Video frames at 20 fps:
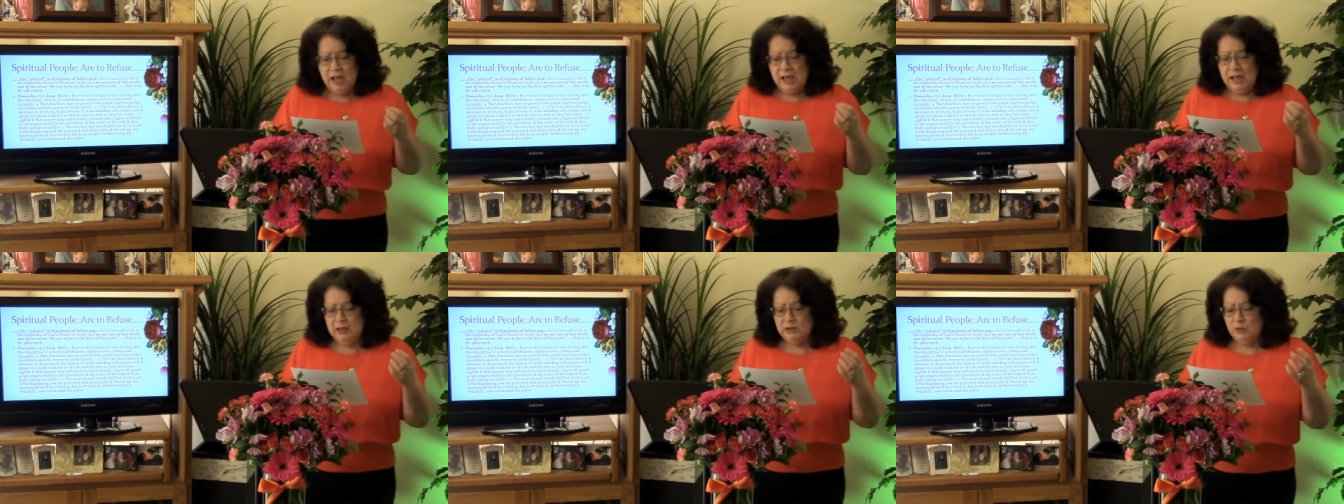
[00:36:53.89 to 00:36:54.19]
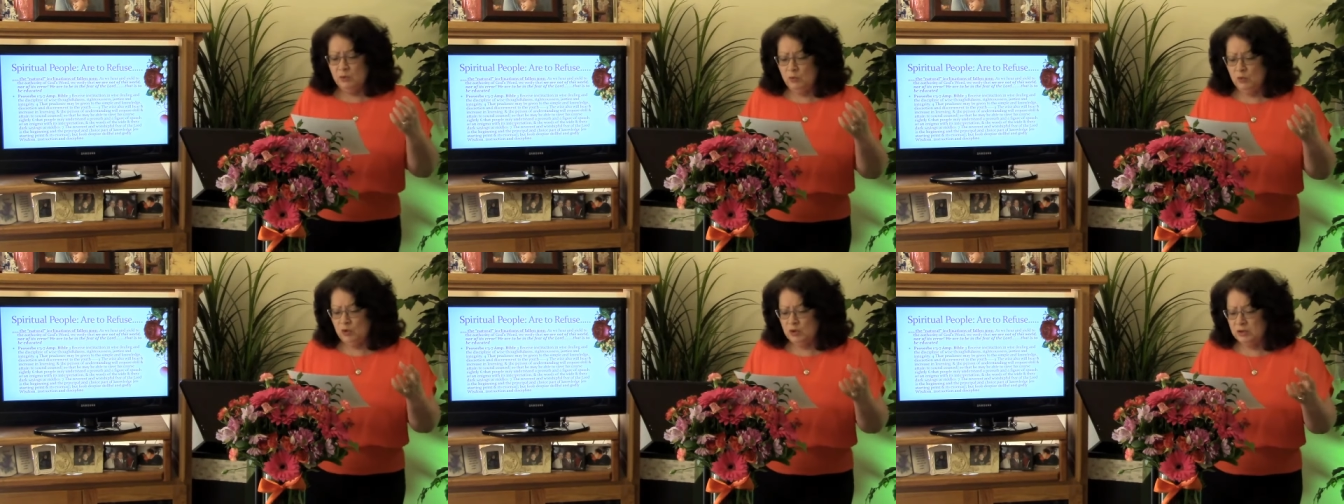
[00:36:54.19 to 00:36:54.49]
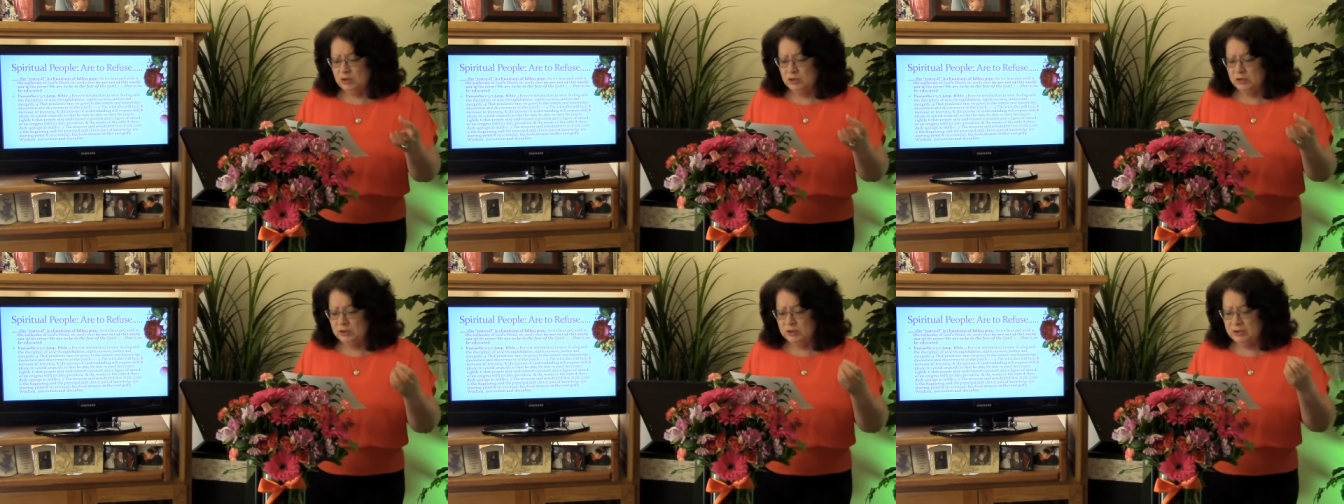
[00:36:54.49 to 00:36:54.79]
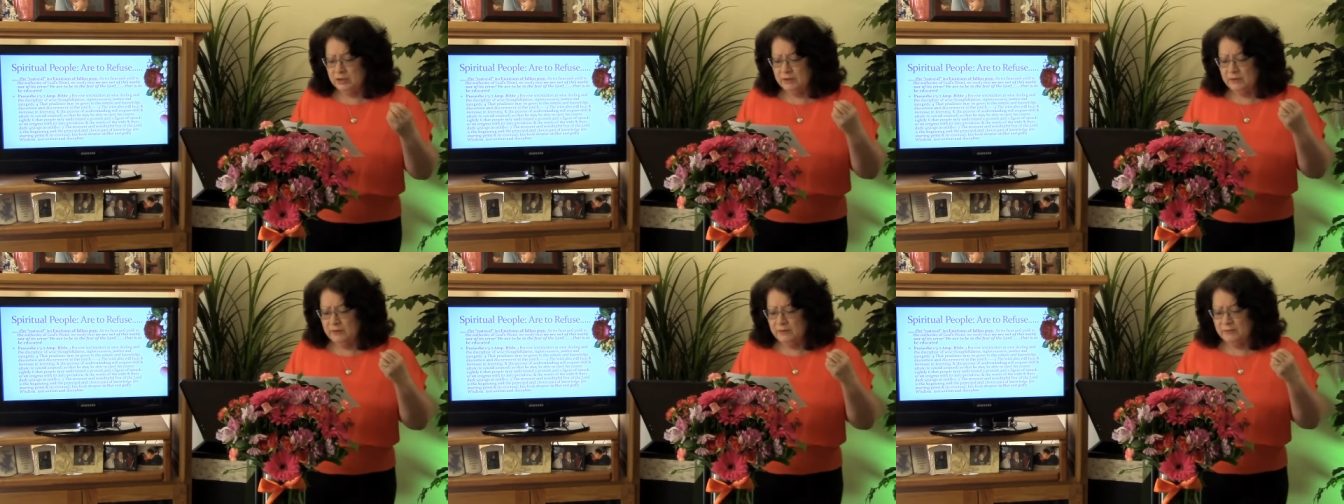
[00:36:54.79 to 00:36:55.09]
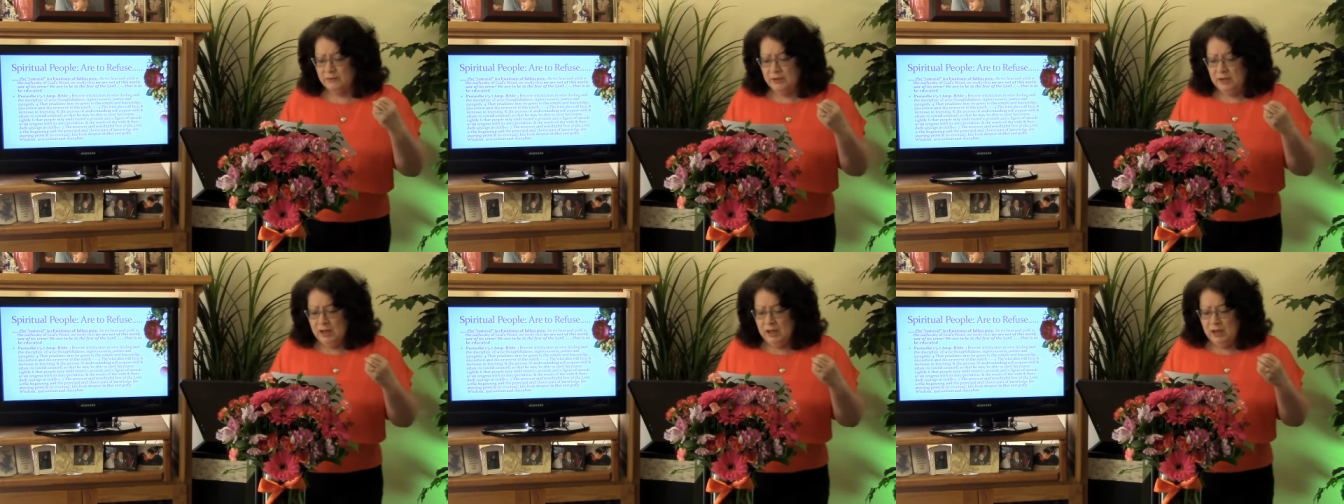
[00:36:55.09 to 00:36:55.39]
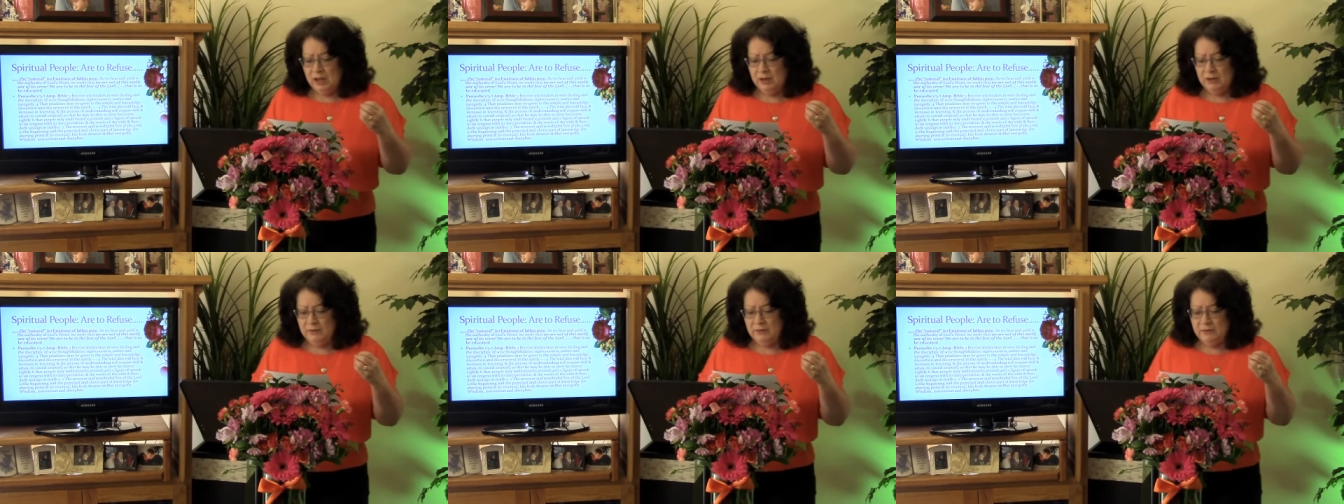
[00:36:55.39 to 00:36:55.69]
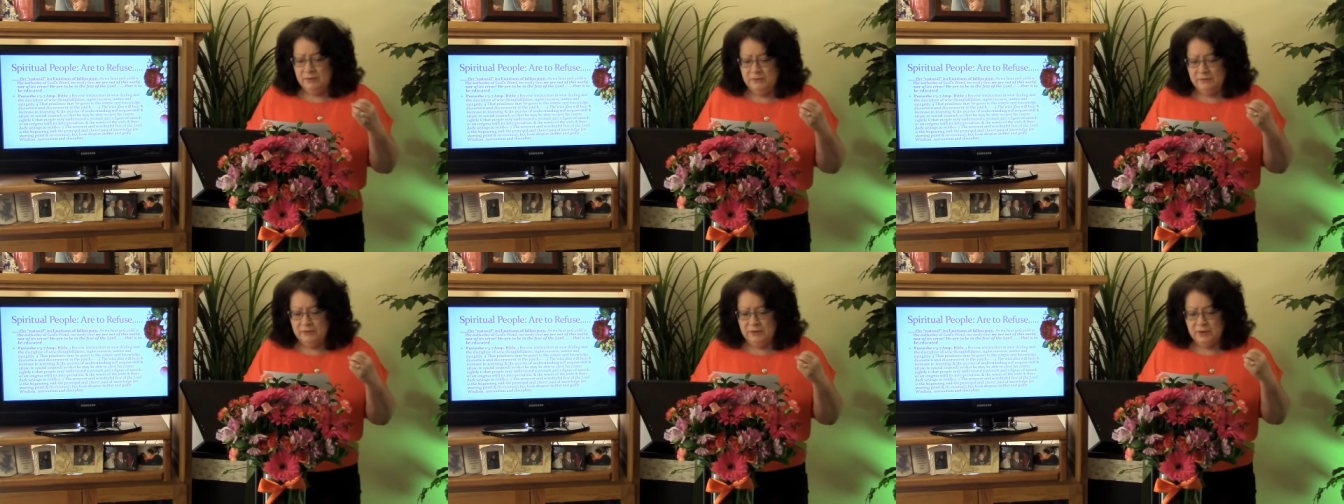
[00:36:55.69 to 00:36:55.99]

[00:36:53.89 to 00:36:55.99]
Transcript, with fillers: and the words of, of,